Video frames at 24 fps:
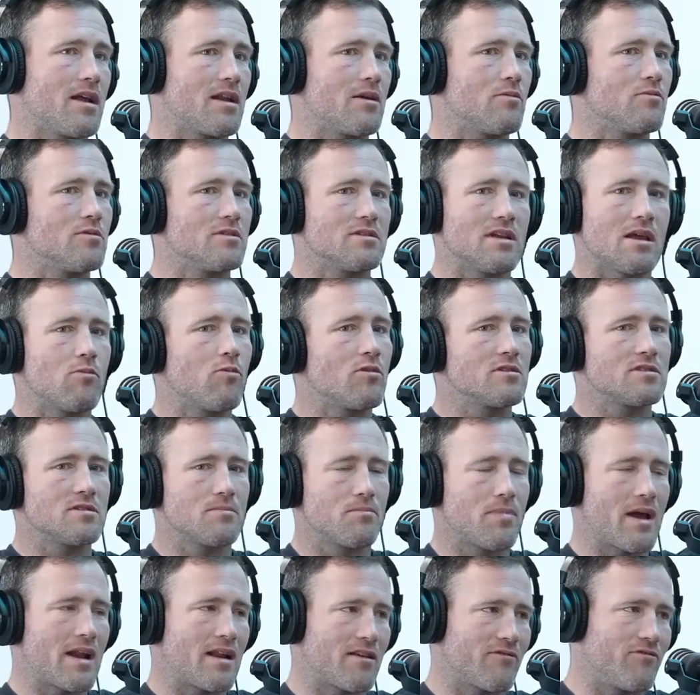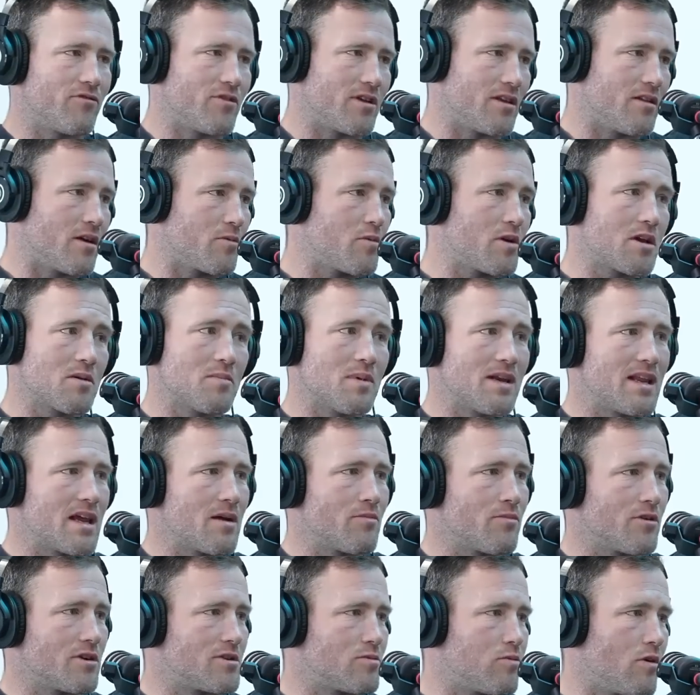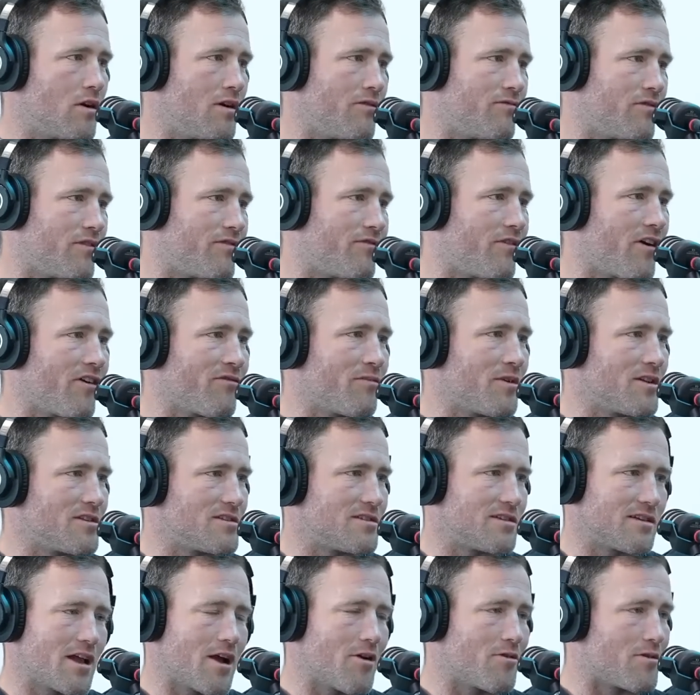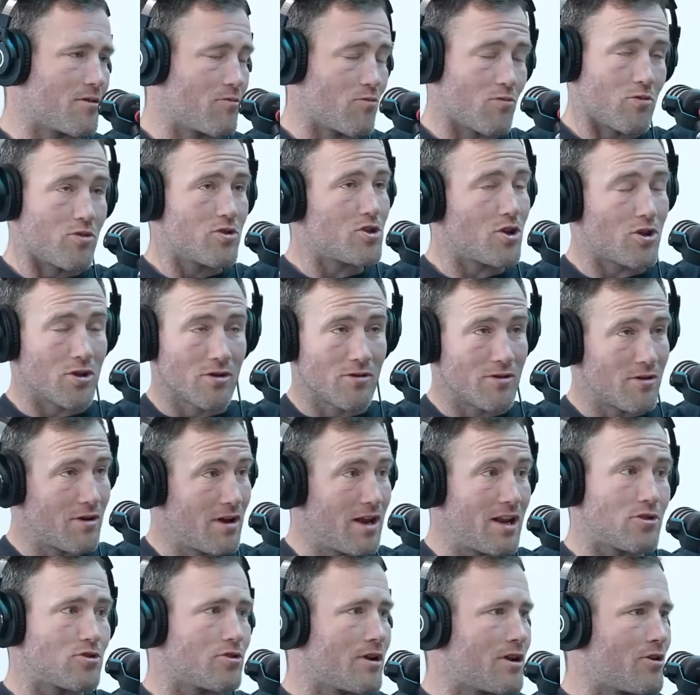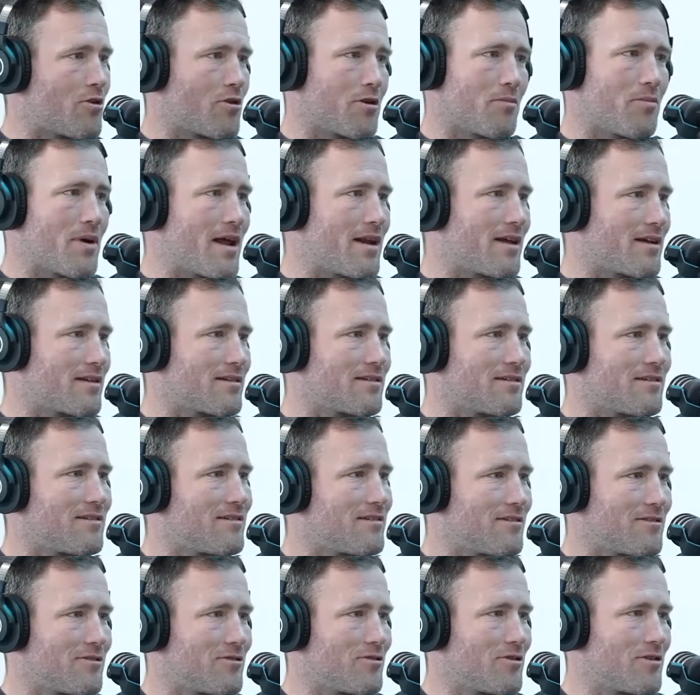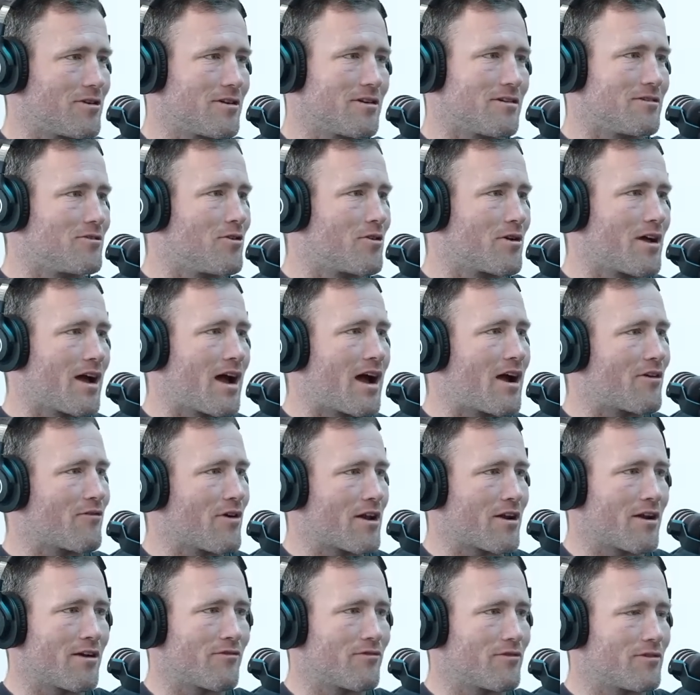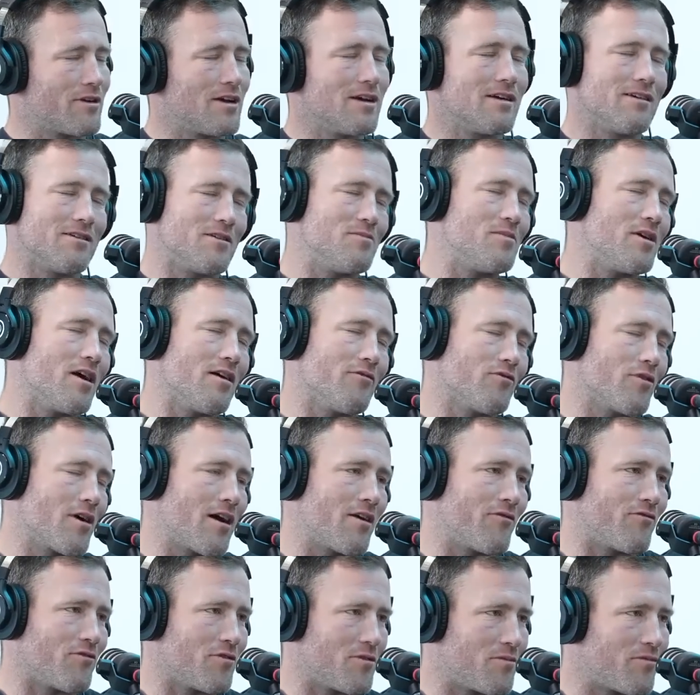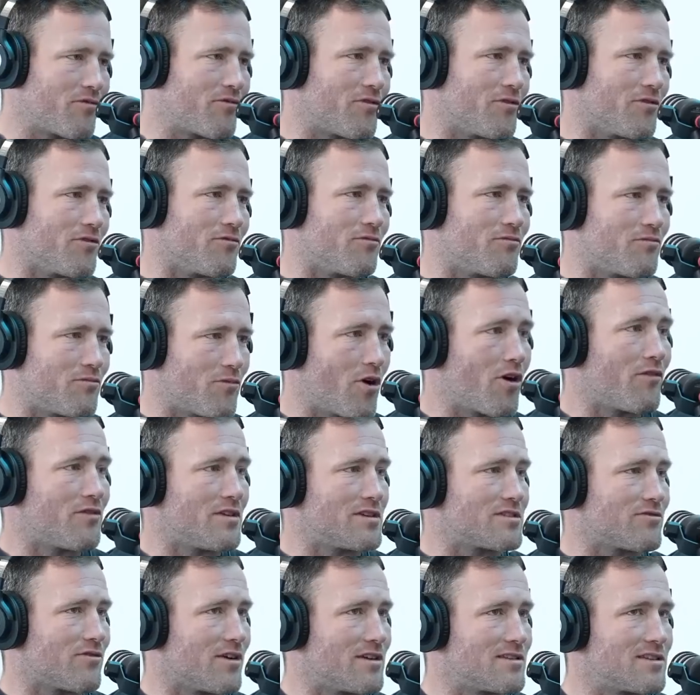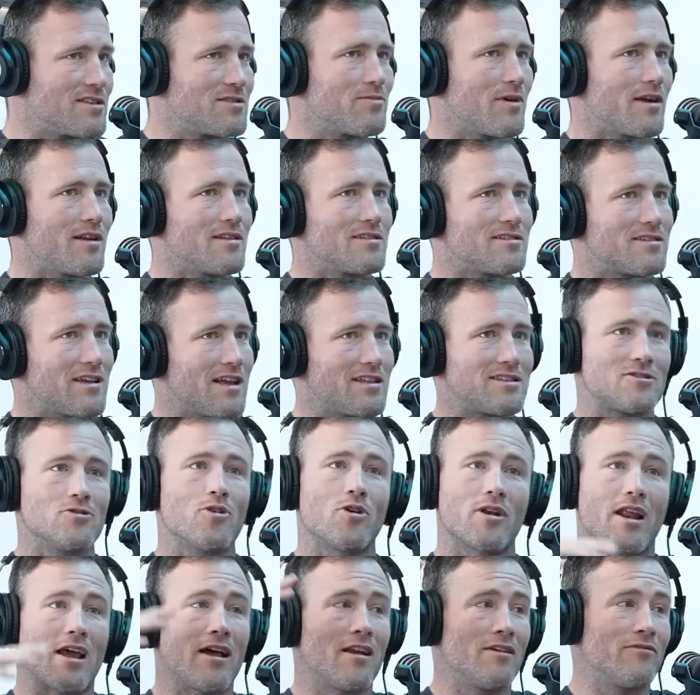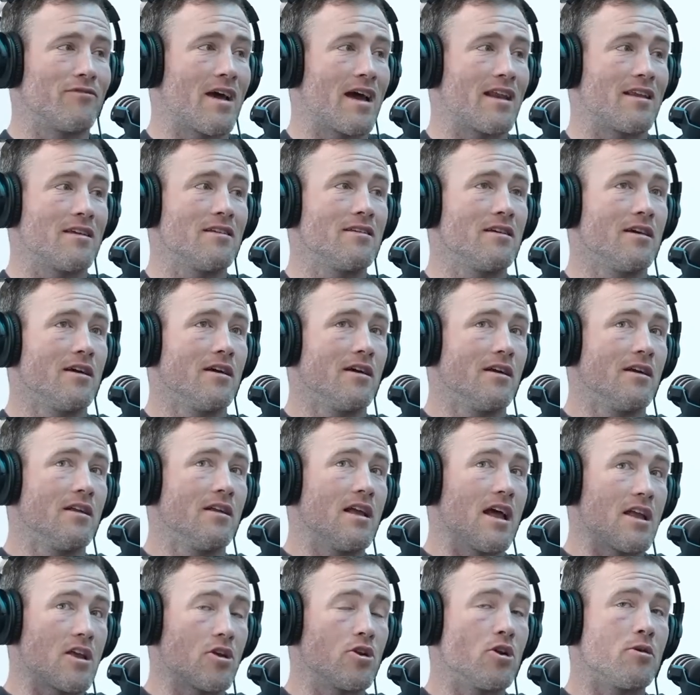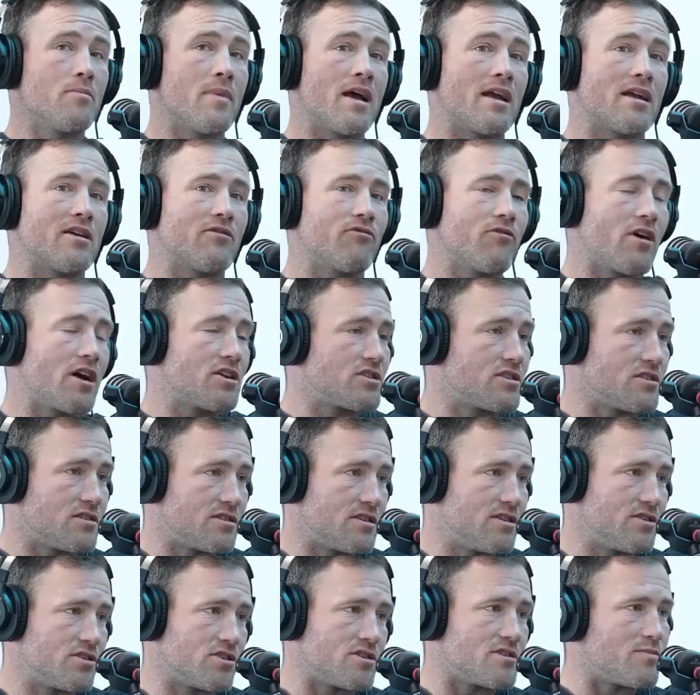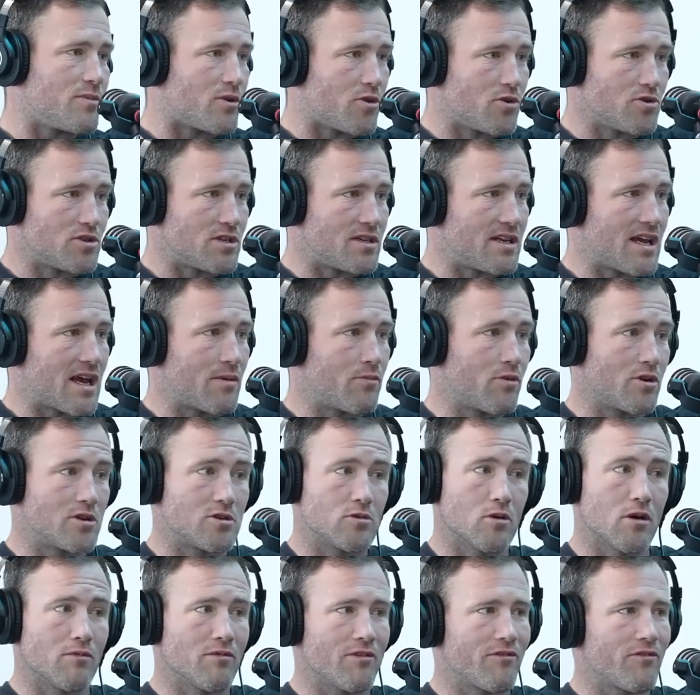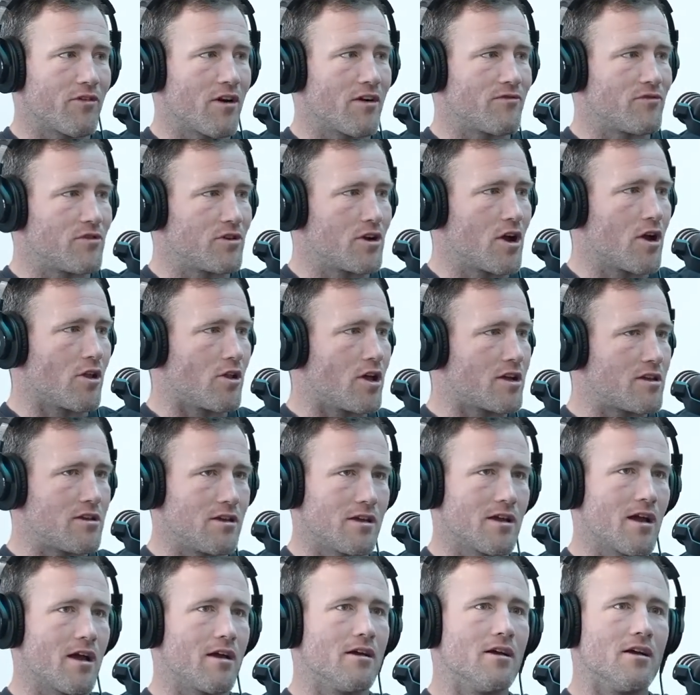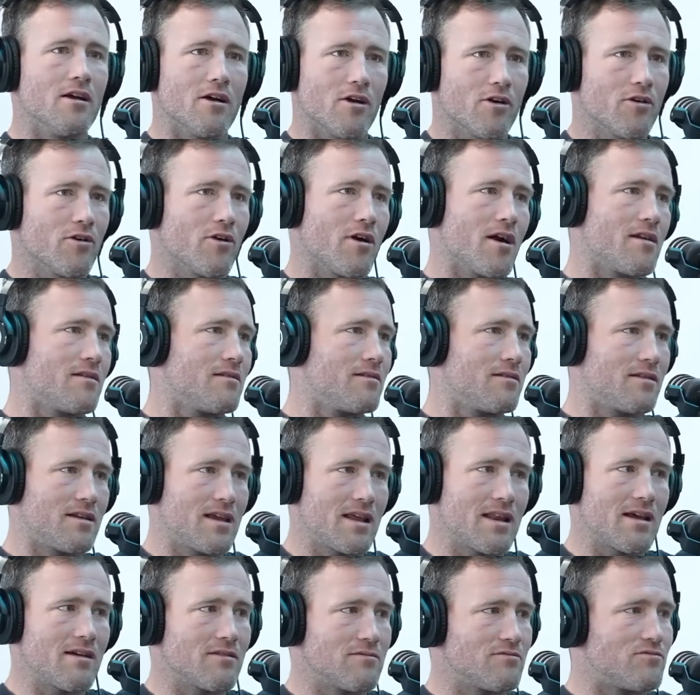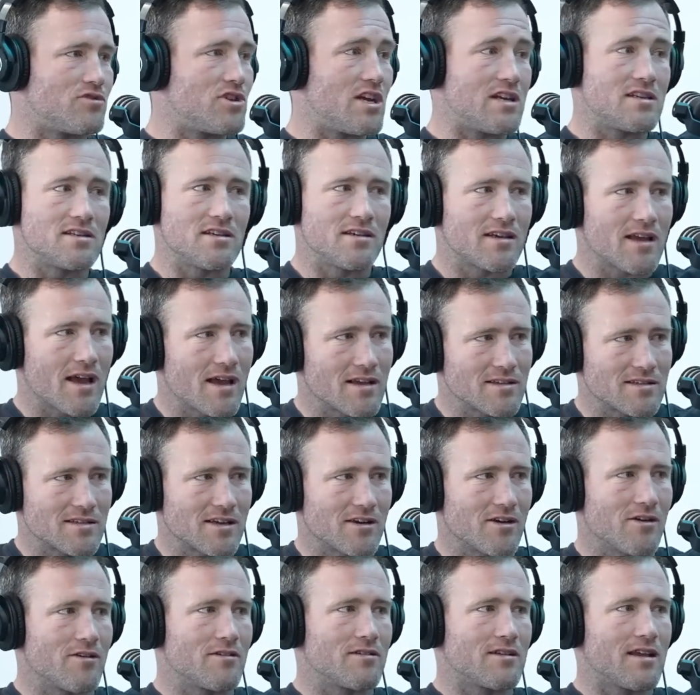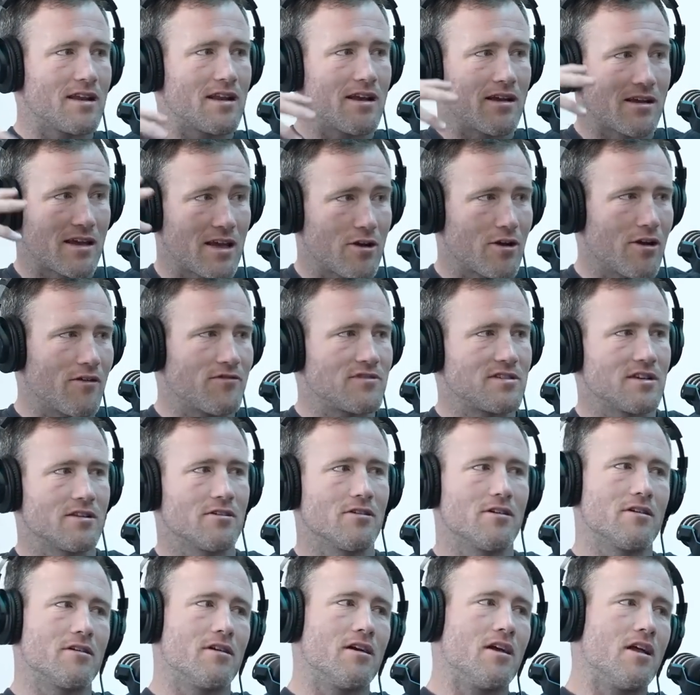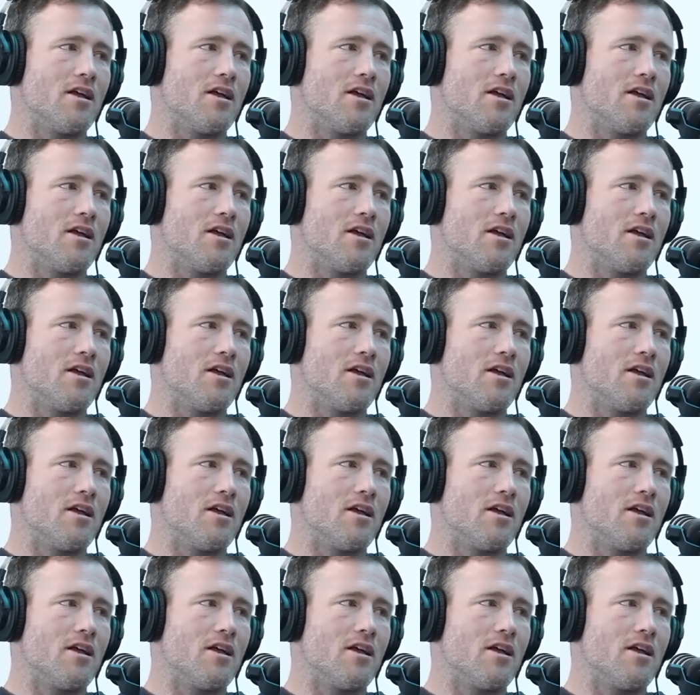But it wasn't panic footy. Like, we could be down by 12 with 5 minutes to go, and you could literally not a panic, not a heart rate over. It'd be over 100 for obvious reasons, but it's not elevated. You're not making rash decisions because you're down by 12 with 5 to go. Like, you go, all right, get our GTK set on, get our kickoff set on.